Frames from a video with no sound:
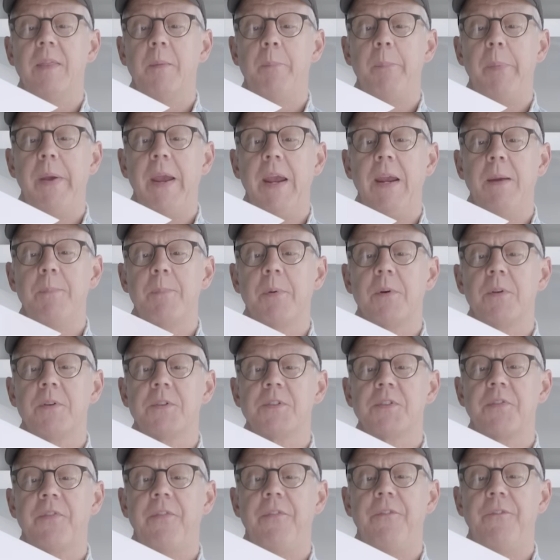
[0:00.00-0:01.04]
the
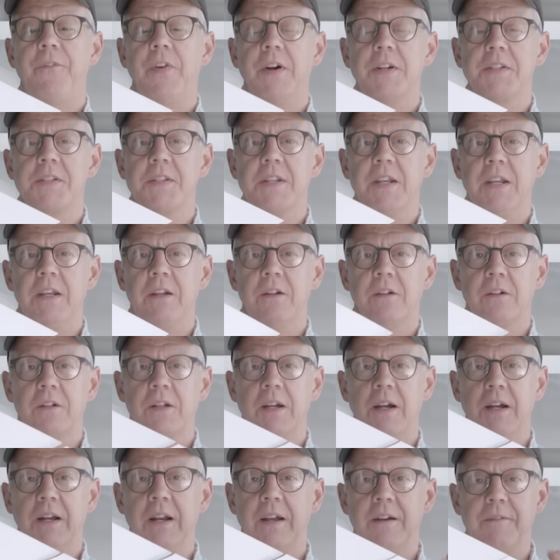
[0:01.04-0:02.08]
paper's fuzzy or
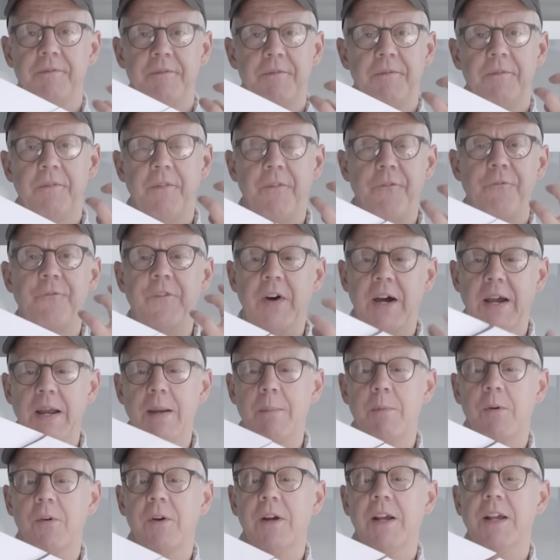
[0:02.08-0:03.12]
kind of
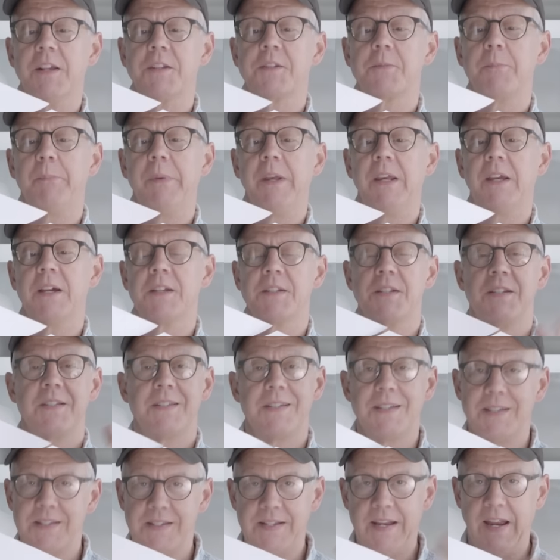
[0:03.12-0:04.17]
fibrous because it's
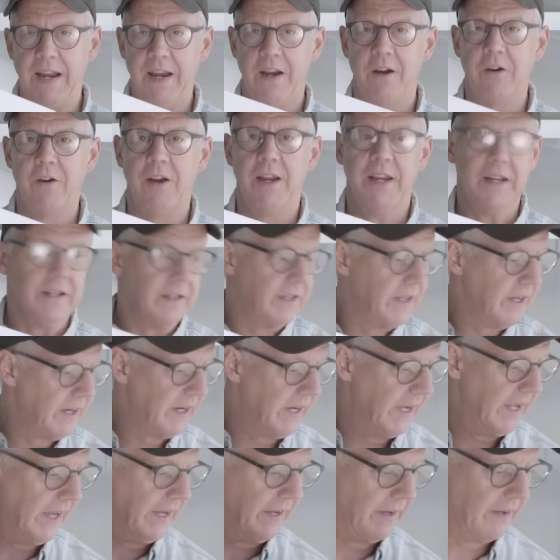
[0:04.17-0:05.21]
a tearing
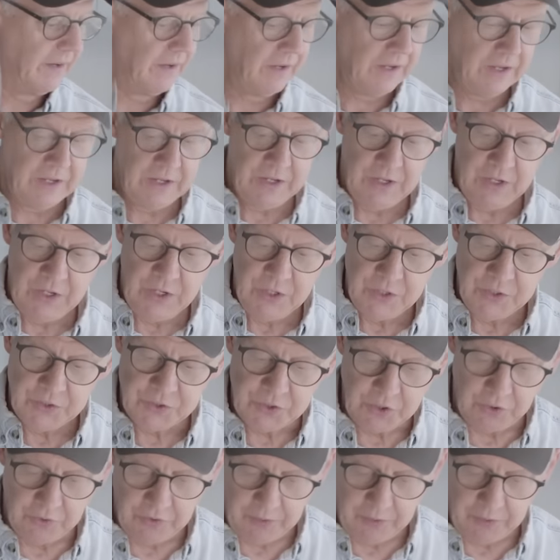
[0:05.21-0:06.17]
cut. So